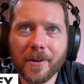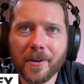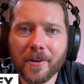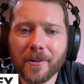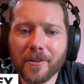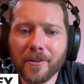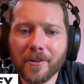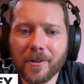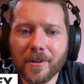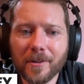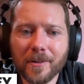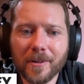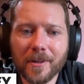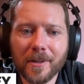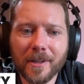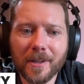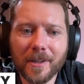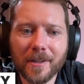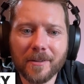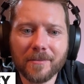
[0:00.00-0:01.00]
here.
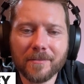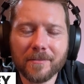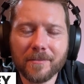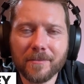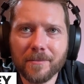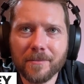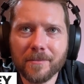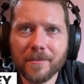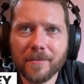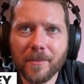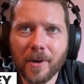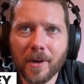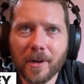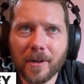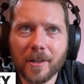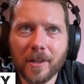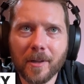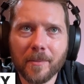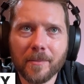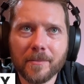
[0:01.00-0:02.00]
So
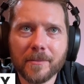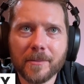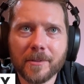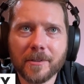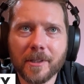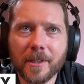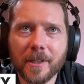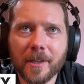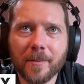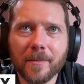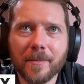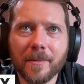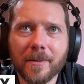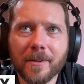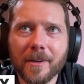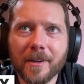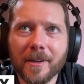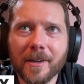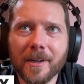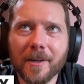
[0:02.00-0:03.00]
buckle up, Sam.
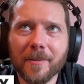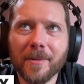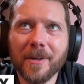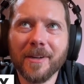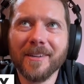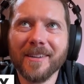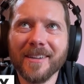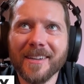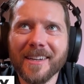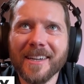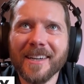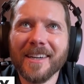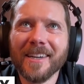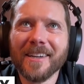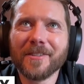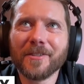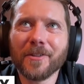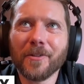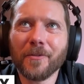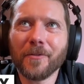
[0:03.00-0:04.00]

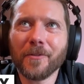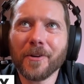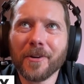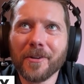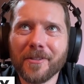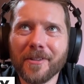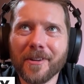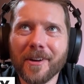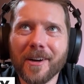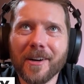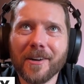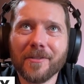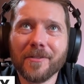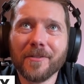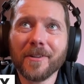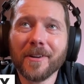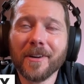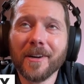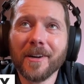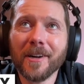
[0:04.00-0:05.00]
So first
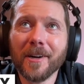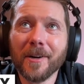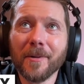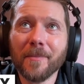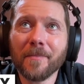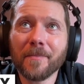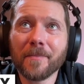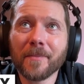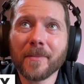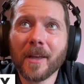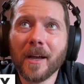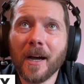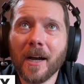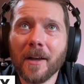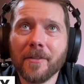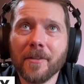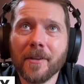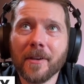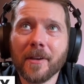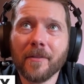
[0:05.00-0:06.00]
off,
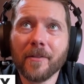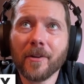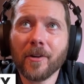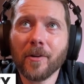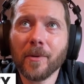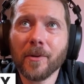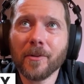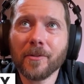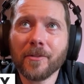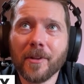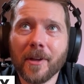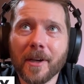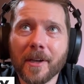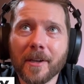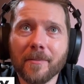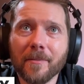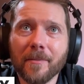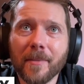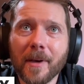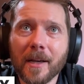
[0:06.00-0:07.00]
I think of it almost
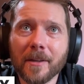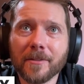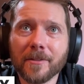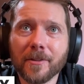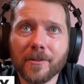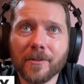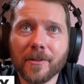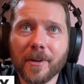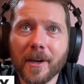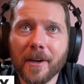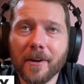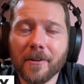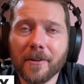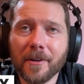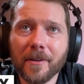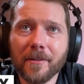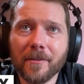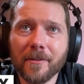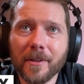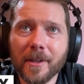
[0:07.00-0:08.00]
like Maslow's
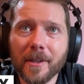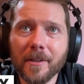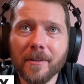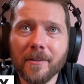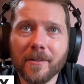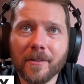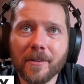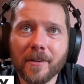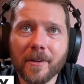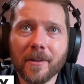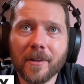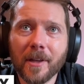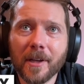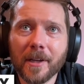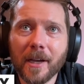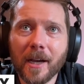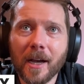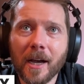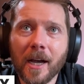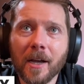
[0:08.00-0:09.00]
hierarchy of needs.
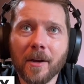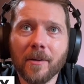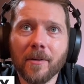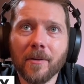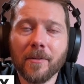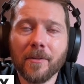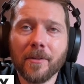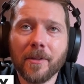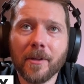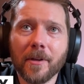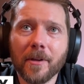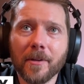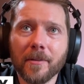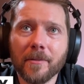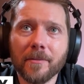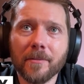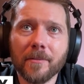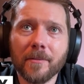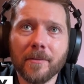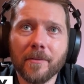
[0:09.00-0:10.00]
Like the
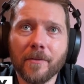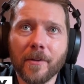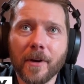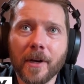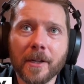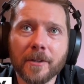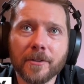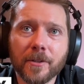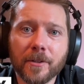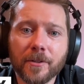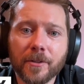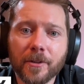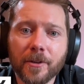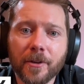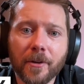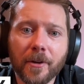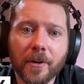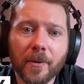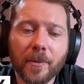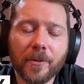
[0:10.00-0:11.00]
financial
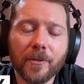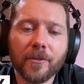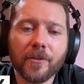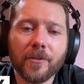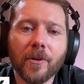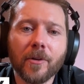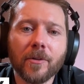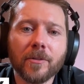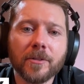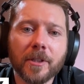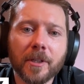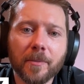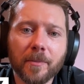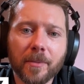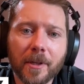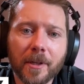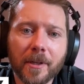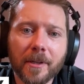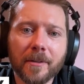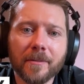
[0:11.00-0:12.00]
insecurity was so
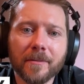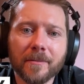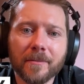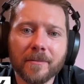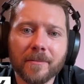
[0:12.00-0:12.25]
deeply